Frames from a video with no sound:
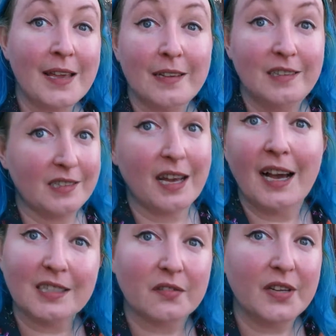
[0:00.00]
is that
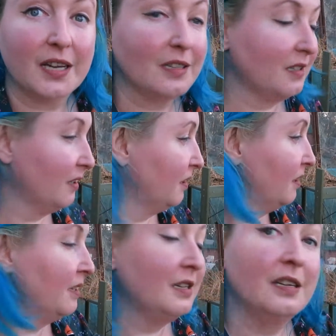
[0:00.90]
as of yet,
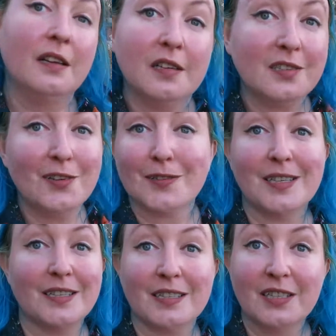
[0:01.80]
it's not
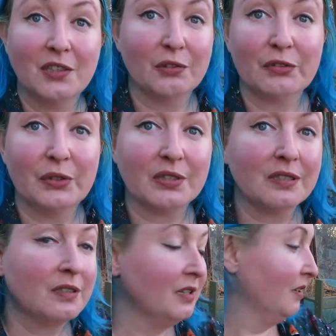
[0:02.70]
set a single fruit.
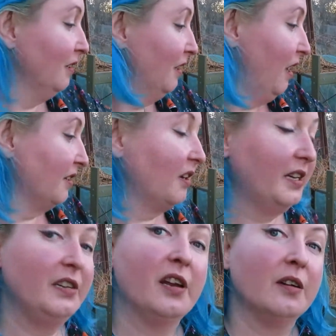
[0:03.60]
It's
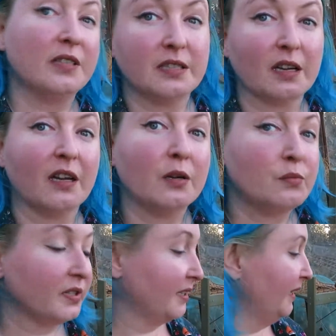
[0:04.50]
like, no, it's just like, I'm
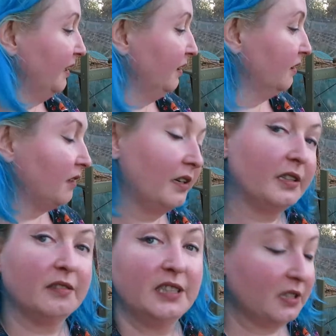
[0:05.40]
pretty, I
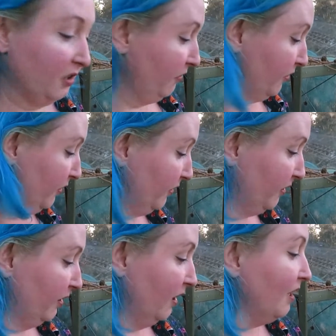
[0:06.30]
don't need to do fruits.
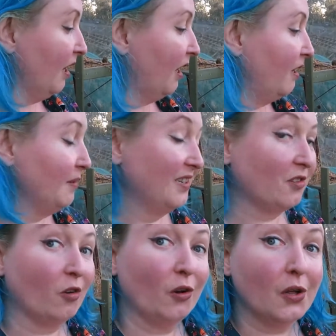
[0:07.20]
It's
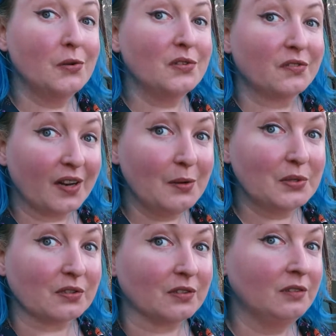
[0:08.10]
got loads of
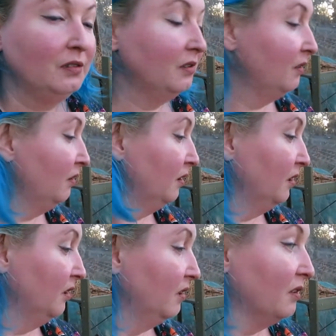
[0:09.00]
flowers on,
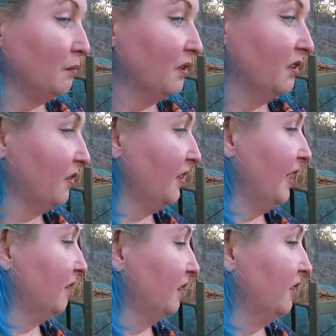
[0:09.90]
but nothing
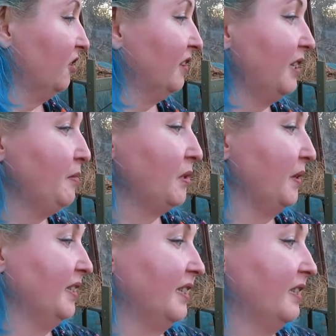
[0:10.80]
else. It just seems to
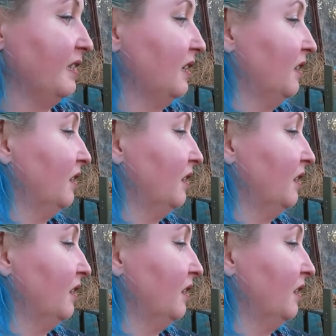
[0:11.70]
exist,